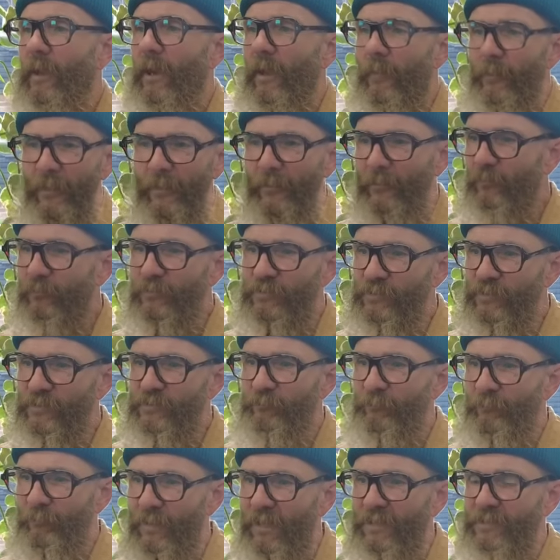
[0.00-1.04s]
And then there was
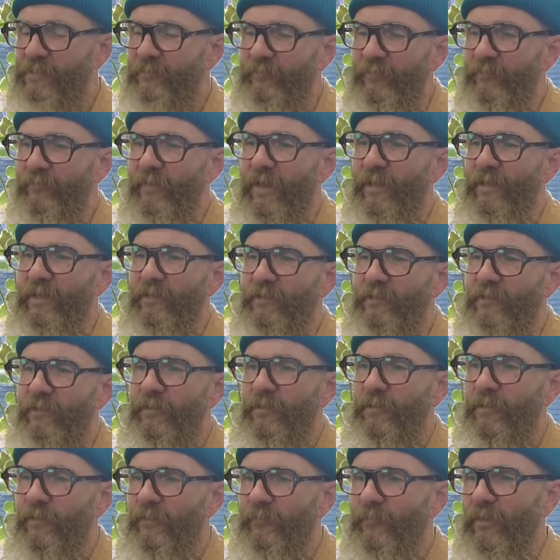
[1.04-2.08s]
this massive event
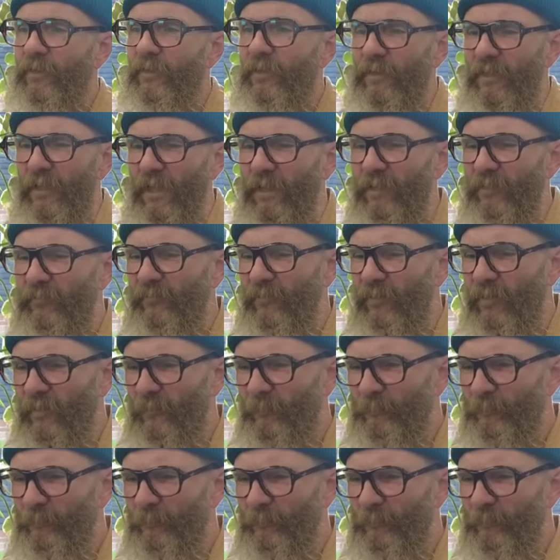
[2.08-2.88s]
that kind of